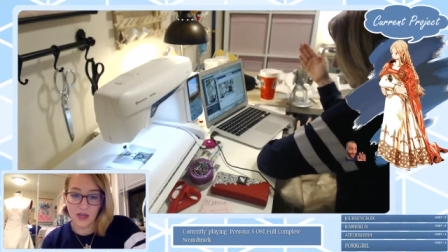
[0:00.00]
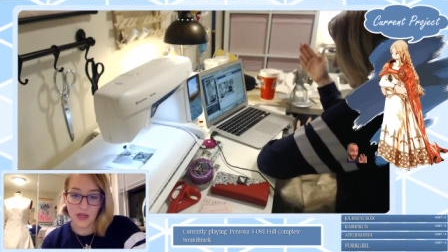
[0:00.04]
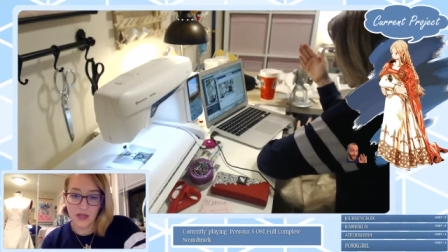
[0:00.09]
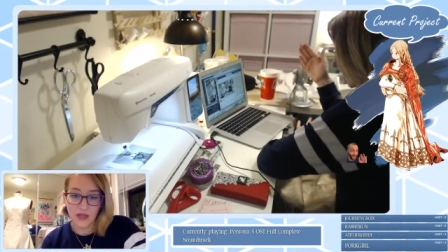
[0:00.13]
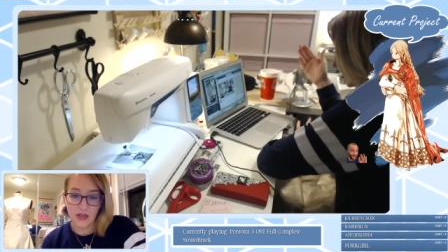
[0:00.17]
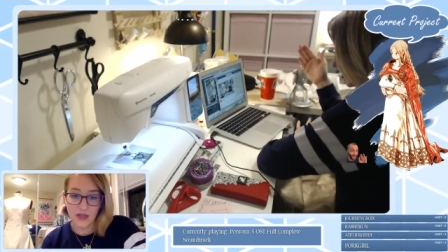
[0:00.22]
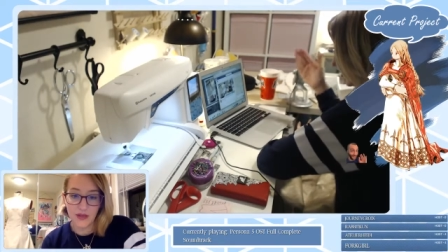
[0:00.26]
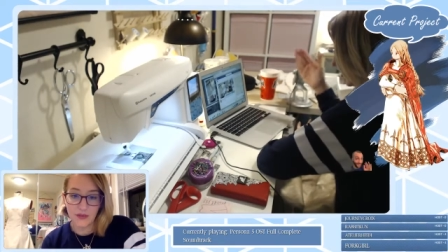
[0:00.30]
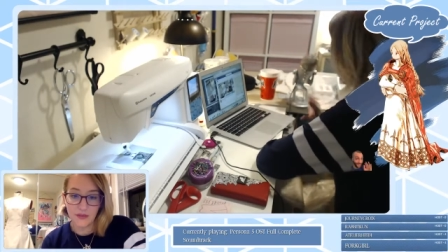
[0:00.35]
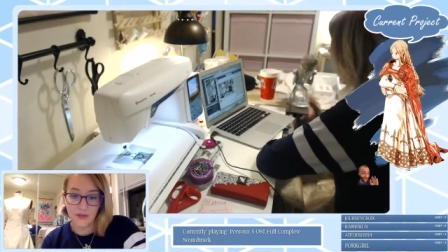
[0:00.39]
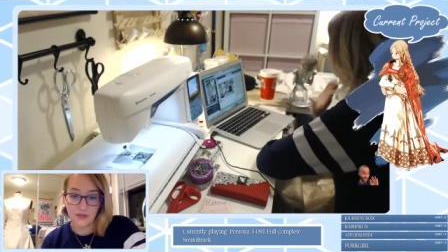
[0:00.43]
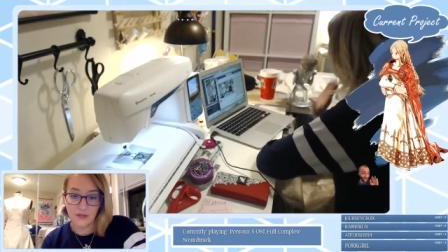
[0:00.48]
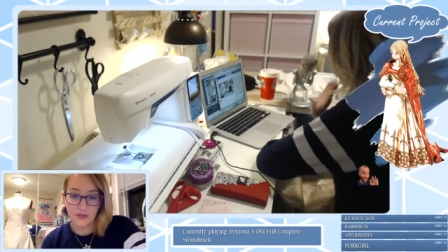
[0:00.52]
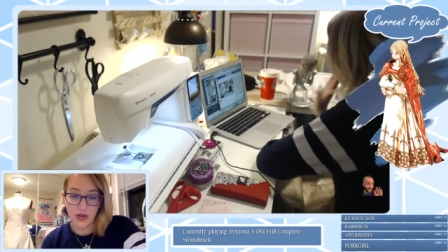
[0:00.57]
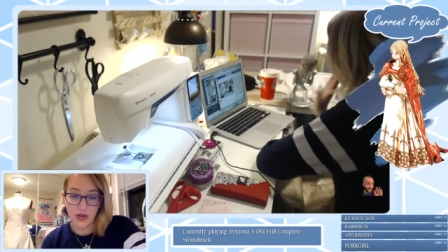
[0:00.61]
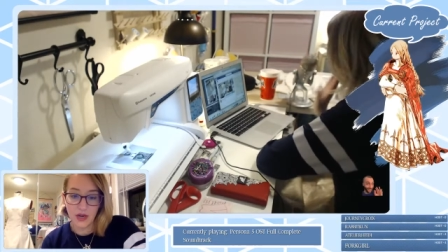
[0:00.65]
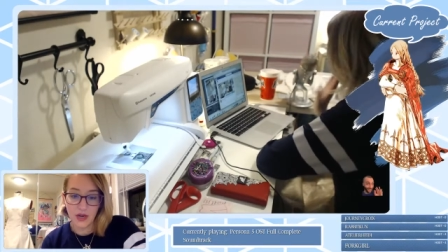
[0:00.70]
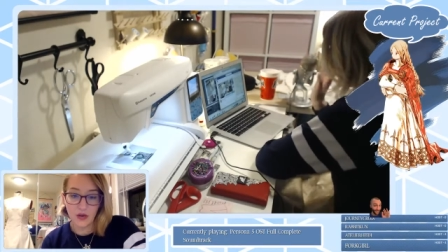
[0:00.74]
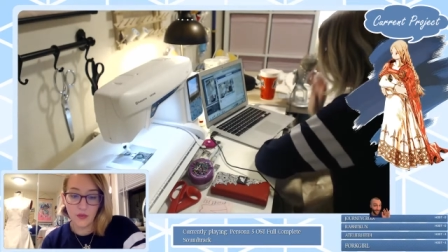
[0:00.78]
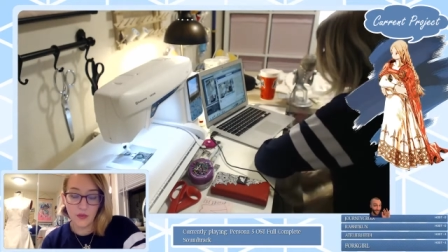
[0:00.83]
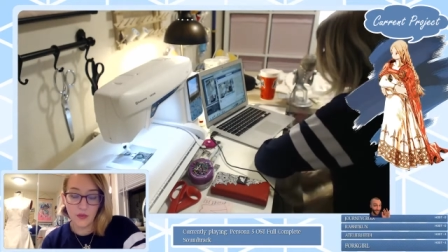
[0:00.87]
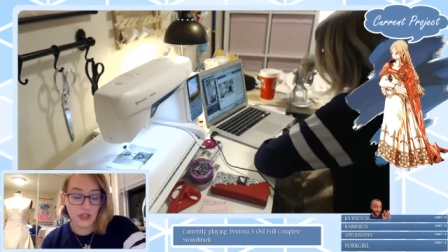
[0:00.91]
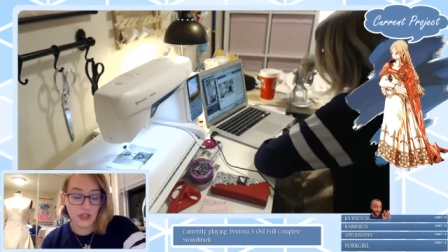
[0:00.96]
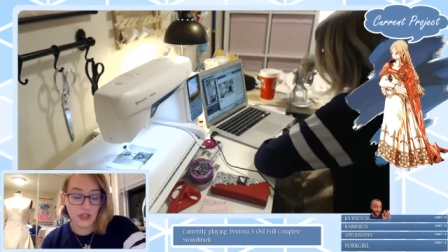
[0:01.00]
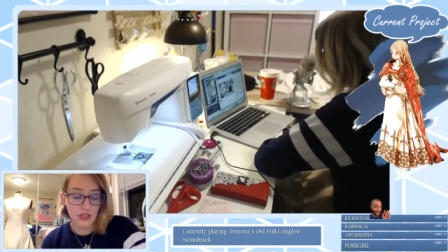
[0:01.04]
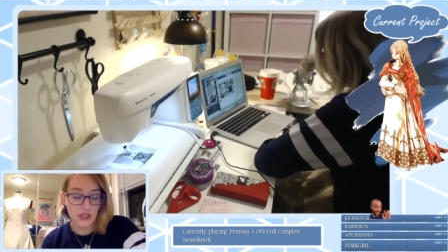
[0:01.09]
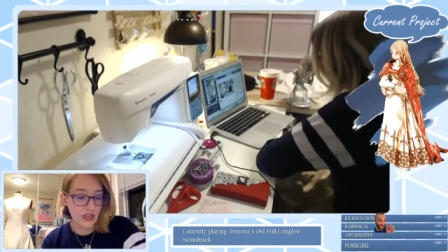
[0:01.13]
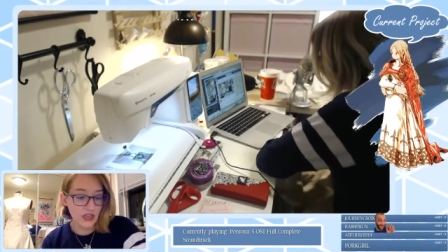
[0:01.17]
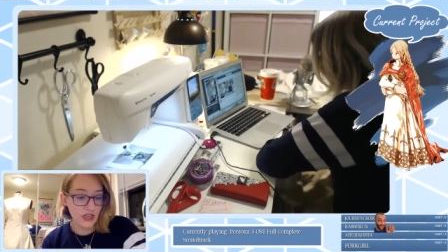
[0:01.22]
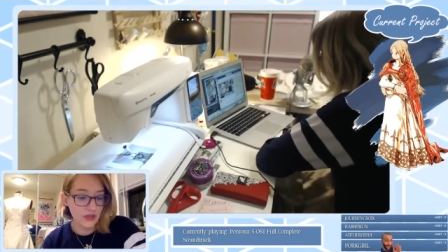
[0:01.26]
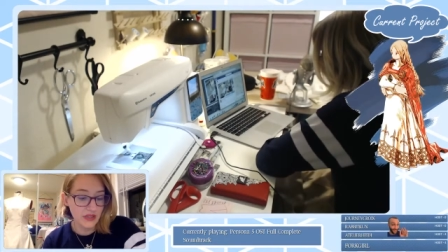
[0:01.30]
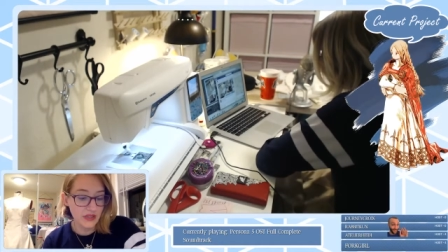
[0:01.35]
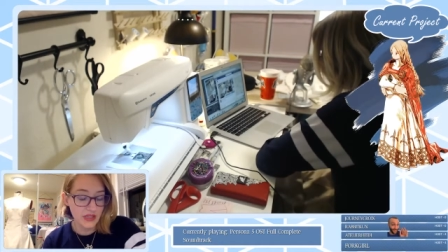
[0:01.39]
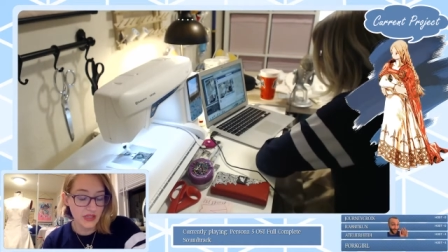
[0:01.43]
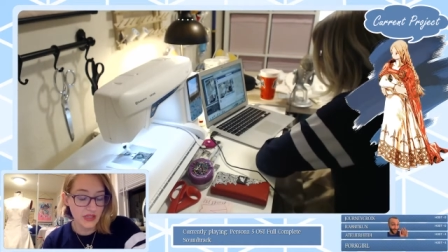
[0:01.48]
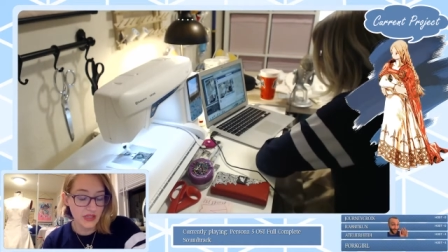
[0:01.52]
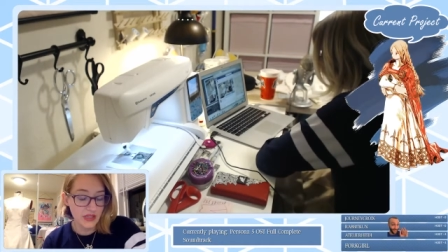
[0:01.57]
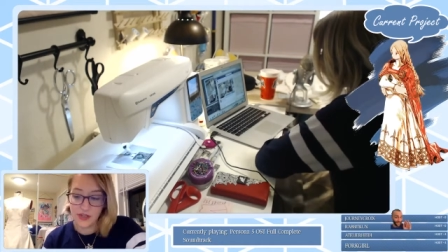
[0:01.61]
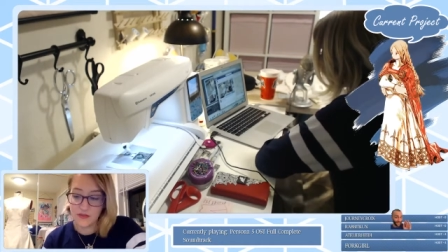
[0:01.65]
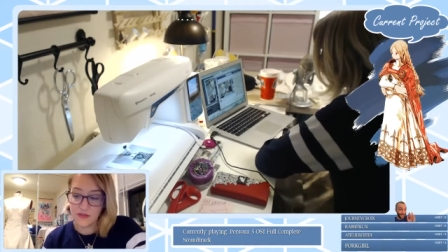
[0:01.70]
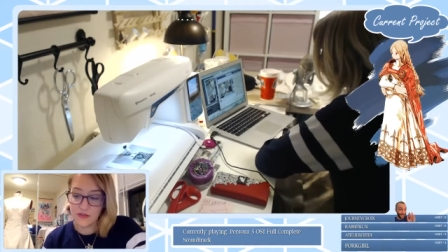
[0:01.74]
um, I'll be tweeting about that stuff.